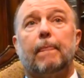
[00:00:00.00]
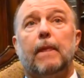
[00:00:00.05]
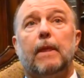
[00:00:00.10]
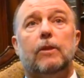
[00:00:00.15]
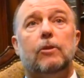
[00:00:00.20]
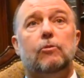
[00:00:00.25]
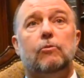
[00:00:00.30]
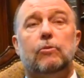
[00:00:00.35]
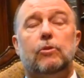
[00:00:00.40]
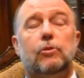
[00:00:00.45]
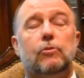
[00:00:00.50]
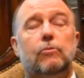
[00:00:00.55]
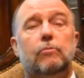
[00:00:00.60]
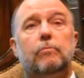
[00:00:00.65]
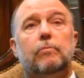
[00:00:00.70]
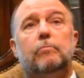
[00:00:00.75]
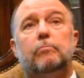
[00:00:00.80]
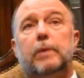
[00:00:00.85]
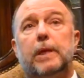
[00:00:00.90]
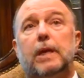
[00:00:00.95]
You
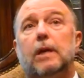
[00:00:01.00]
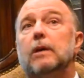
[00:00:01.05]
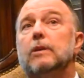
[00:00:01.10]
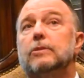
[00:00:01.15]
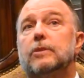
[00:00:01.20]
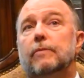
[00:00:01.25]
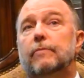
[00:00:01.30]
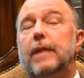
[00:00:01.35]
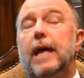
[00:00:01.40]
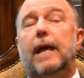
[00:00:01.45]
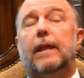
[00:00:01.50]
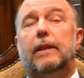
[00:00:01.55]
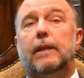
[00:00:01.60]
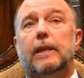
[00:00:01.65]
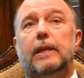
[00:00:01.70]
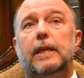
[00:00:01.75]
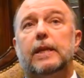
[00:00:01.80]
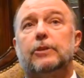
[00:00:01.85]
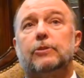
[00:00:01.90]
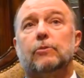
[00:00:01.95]
because of that
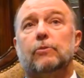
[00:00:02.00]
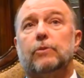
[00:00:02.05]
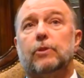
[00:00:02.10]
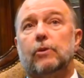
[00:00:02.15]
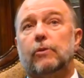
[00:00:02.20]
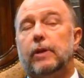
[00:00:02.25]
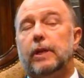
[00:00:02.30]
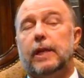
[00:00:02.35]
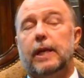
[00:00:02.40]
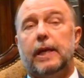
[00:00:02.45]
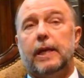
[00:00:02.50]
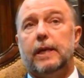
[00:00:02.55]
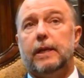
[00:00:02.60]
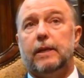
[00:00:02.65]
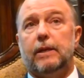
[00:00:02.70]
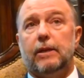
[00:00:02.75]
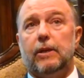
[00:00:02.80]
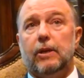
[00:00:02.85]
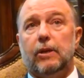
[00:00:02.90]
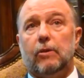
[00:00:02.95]
initial 30-day
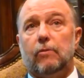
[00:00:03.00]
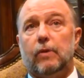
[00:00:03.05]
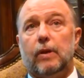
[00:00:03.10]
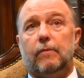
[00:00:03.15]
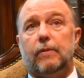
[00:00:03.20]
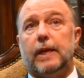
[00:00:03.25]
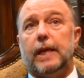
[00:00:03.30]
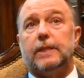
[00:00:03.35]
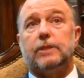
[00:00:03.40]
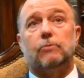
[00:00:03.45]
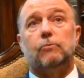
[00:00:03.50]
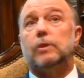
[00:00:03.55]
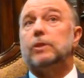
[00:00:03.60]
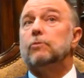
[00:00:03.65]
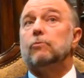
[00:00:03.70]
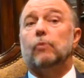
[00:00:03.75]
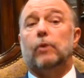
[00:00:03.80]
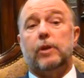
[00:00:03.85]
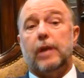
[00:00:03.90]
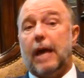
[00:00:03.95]
revocation,
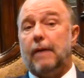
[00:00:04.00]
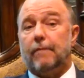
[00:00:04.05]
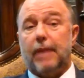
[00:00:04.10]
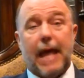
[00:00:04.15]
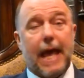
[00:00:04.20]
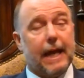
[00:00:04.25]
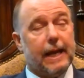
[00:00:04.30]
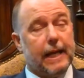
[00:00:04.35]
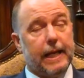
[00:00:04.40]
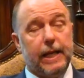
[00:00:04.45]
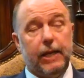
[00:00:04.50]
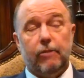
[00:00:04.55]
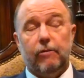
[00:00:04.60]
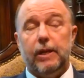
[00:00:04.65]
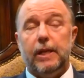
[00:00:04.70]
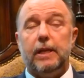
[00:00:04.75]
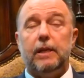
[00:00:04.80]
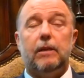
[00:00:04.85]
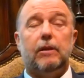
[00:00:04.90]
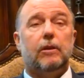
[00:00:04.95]
where you haven't had a
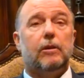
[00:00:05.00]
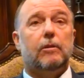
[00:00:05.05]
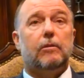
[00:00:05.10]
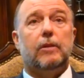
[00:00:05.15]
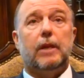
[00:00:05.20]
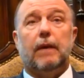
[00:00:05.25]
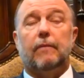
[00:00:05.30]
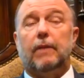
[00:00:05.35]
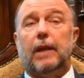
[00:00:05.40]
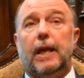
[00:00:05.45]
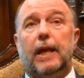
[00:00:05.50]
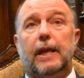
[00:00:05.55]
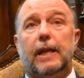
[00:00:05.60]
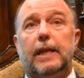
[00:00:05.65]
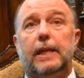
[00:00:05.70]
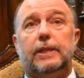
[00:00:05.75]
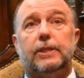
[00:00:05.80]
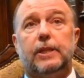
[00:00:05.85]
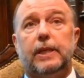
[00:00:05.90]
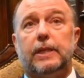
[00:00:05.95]
hearing, you haven't had
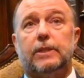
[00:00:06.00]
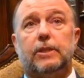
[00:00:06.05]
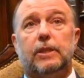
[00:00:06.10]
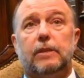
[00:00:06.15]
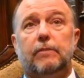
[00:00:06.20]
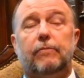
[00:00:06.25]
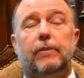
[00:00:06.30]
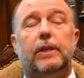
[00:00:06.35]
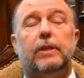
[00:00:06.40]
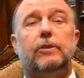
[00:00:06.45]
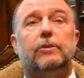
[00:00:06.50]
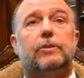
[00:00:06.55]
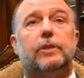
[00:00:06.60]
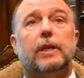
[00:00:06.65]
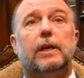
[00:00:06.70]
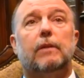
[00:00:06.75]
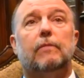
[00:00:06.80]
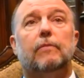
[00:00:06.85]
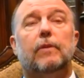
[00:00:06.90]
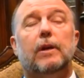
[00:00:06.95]
any chance to defend
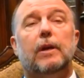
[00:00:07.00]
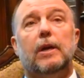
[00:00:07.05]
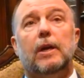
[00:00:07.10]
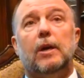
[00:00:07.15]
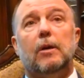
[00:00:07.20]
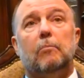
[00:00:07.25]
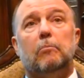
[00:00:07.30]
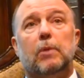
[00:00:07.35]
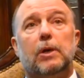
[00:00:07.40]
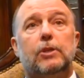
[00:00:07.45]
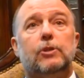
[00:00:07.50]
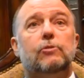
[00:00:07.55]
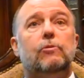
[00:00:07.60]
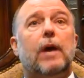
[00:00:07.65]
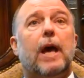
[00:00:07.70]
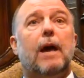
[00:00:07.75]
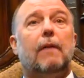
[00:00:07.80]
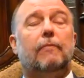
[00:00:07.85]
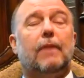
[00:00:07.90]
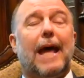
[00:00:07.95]
yourself, but you
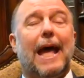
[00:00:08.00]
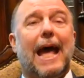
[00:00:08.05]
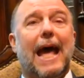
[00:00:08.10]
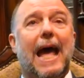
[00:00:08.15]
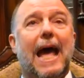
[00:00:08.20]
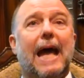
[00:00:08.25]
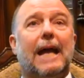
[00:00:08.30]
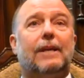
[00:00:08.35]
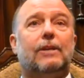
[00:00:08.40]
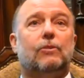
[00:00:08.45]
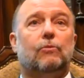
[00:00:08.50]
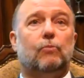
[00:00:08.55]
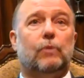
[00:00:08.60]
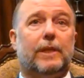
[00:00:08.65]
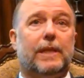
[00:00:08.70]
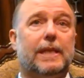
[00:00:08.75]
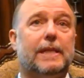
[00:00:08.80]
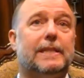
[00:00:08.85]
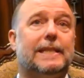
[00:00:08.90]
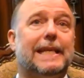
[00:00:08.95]
have to act
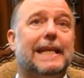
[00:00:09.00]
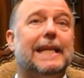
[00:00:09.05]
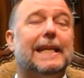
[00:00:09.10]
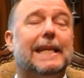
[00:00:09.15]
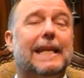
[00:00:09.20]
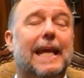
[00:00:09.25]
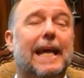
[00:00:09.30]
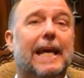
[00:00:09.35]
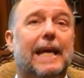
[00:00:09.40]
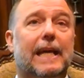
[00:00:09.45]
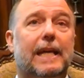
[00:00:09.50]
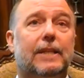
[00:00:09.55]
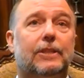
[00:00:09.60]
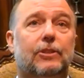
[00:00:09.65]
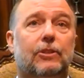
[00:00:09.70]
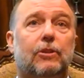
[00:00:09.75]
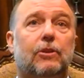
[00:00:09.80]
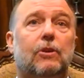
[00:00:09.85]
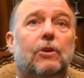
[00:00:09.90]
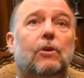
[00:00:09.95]
within 10
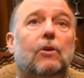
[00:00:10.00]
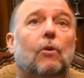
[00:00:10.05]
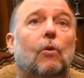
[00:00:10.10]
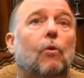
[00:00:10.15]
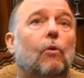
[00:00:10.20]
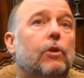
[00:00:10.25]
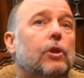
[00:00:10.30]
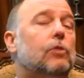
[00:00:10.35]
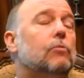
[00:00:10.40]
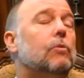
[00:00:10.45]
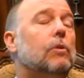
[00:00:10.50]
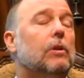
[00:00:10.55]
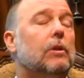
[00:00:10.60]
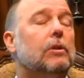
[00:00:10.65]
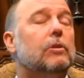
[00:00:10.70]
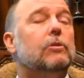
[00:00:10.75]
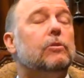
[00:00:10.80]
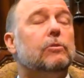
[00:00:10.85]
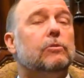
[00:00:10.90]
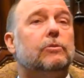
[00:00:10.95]
days or you will
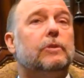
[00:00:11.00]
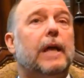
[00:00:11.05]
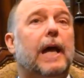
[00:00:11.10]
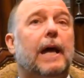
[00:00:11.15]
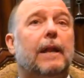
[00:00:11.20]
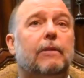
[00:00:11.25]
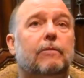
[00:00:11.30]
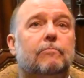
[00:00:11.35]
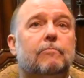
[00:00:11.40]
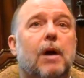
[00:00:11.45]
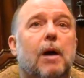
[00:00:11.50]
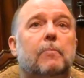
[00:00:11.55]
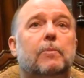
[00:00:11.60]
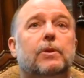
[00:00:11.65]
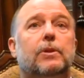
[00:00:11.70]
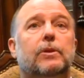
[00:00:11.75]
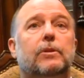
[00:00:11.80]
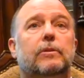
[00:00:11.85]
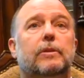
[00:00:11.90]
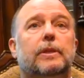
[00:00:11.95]
lose that
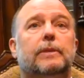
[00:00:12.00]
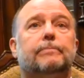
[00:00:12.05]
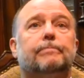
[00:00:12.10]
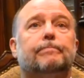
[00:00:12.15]
opportunity.